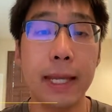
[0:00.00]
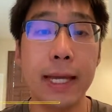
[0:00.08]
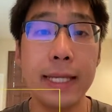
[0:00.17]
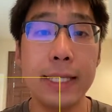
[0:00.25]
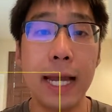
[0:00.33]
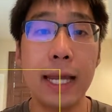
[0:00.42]

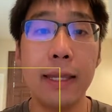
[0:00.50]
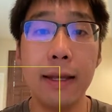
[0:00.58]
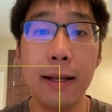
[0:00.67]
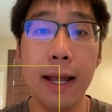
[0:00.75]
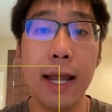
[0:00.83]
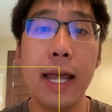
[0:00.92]

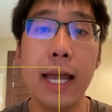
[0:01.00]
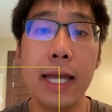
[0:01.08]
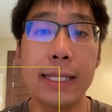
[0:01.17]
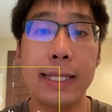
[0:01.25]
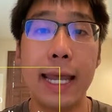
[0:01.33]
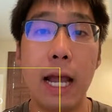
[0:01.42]
Secondly,
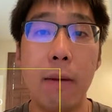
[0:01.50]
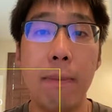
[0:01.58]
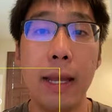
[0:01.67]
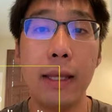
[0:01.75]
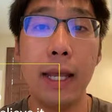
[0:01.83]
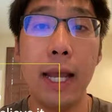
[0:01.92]

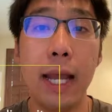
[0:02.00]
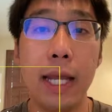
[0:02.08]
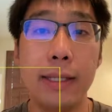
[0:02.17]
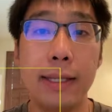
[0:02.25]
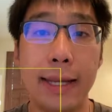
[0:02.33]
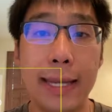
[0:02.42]
scalability
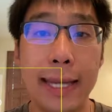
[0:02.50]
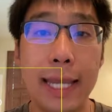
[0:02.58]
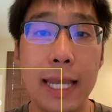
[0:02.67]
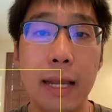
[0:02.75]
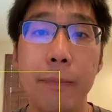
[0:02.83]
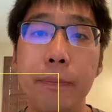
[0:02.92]
is the
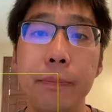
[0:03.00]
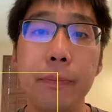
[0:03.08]
key.